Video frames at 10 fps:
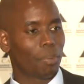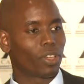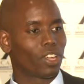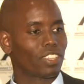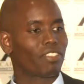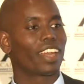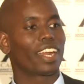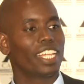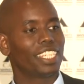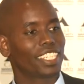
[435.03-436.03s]
because of the
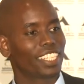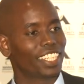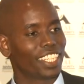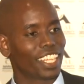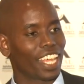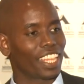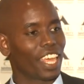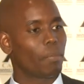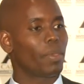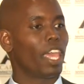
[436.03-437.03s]
rate that
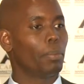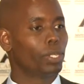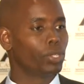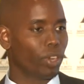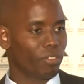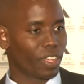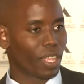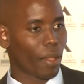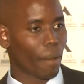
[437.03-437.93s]
they are able to offer.